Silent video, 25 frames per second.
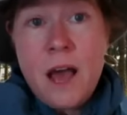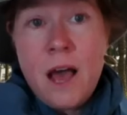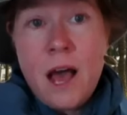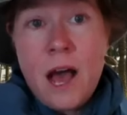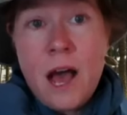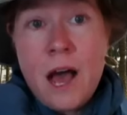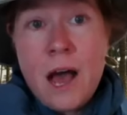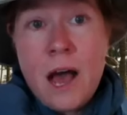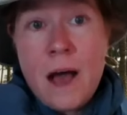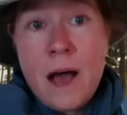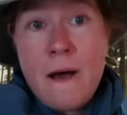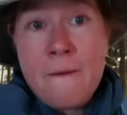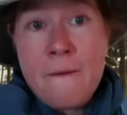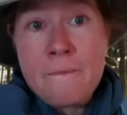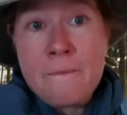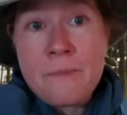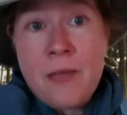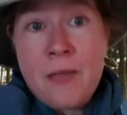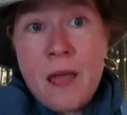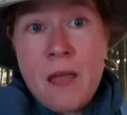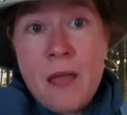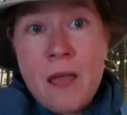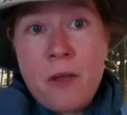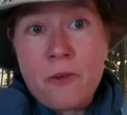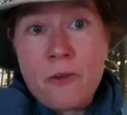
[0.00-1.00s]
Um,
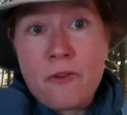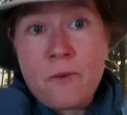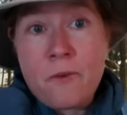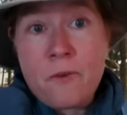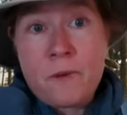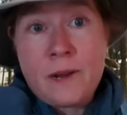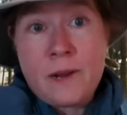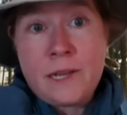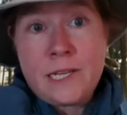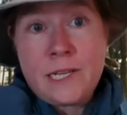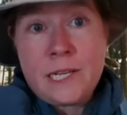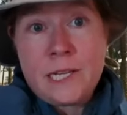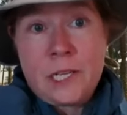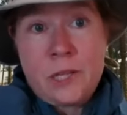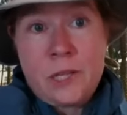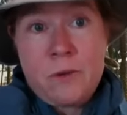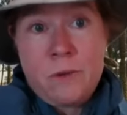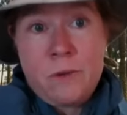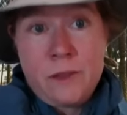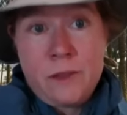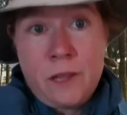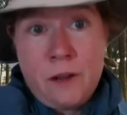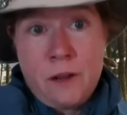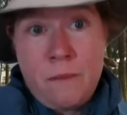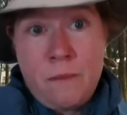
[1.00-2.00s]
I also want to tell
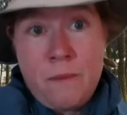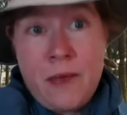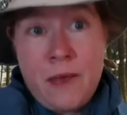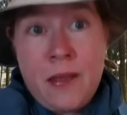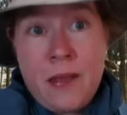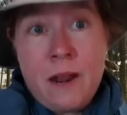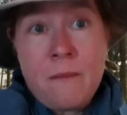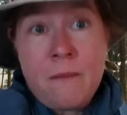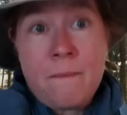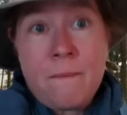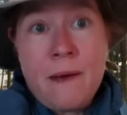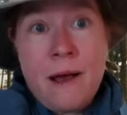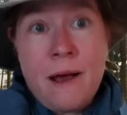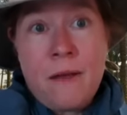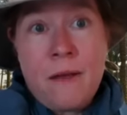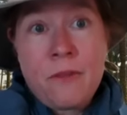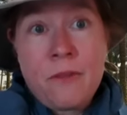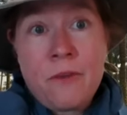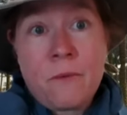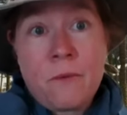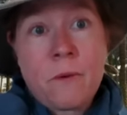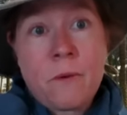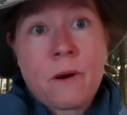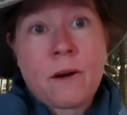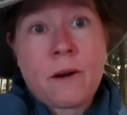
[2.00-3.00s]
you a little bit about
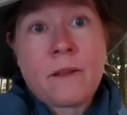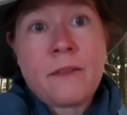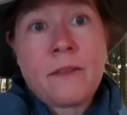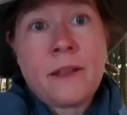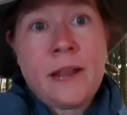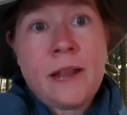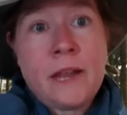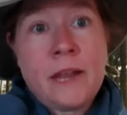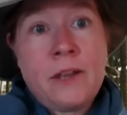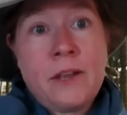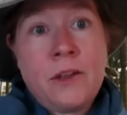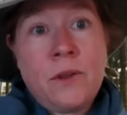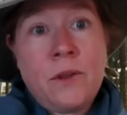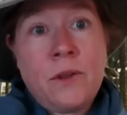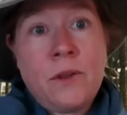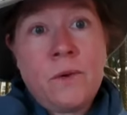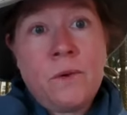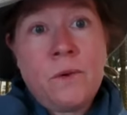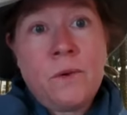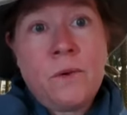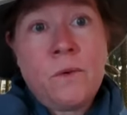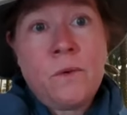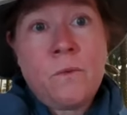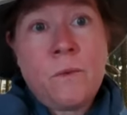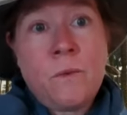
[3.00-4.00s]
the work that I
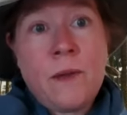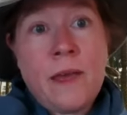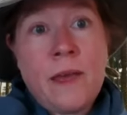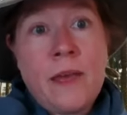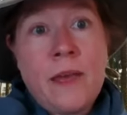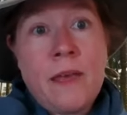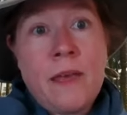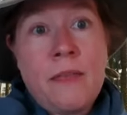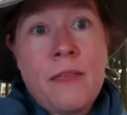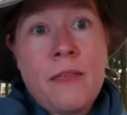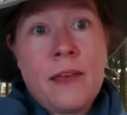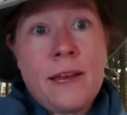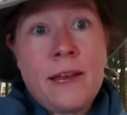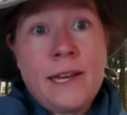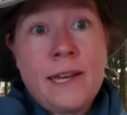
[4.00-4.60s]
do with